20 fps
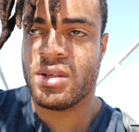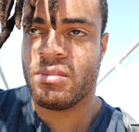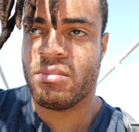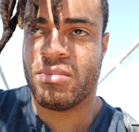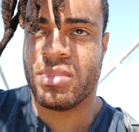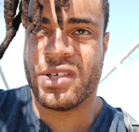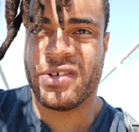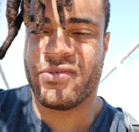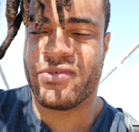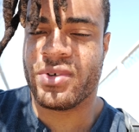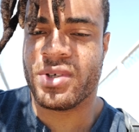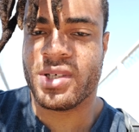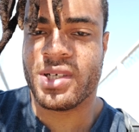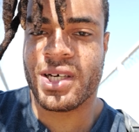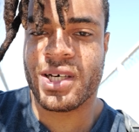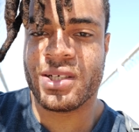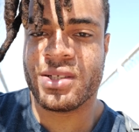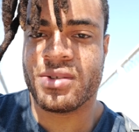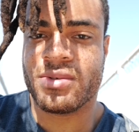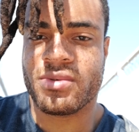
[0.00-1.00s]
But if you're
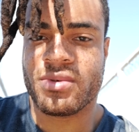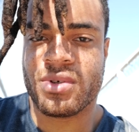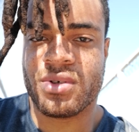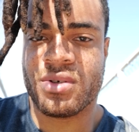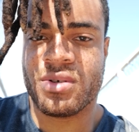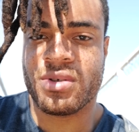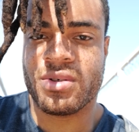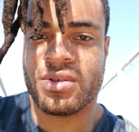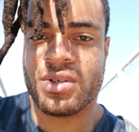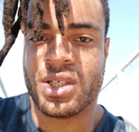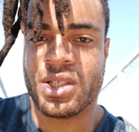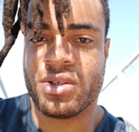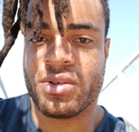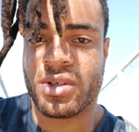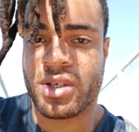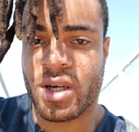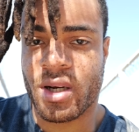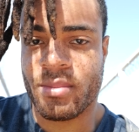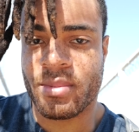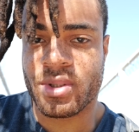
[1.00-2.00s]
not in the wrong, and you're
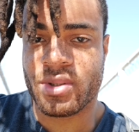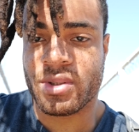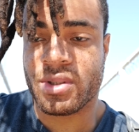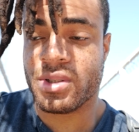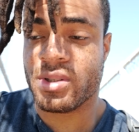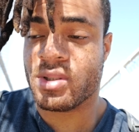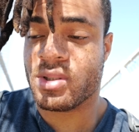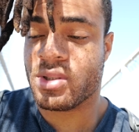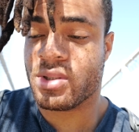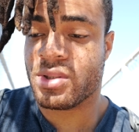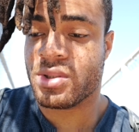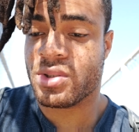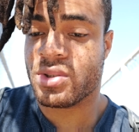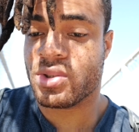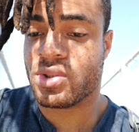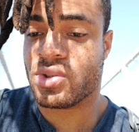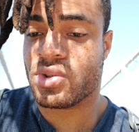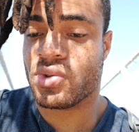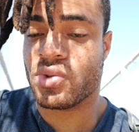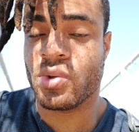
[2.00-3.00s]
coming
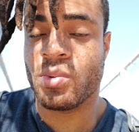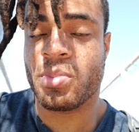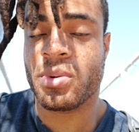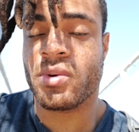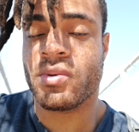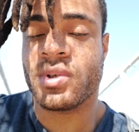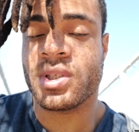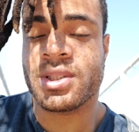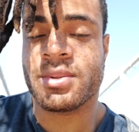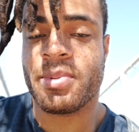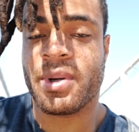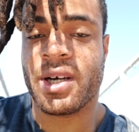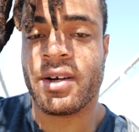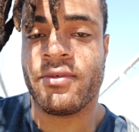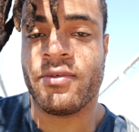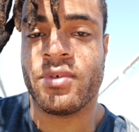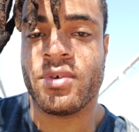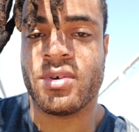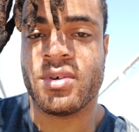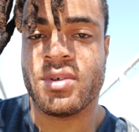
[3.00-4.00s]
super
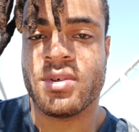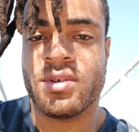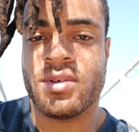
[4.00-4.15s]
respectful,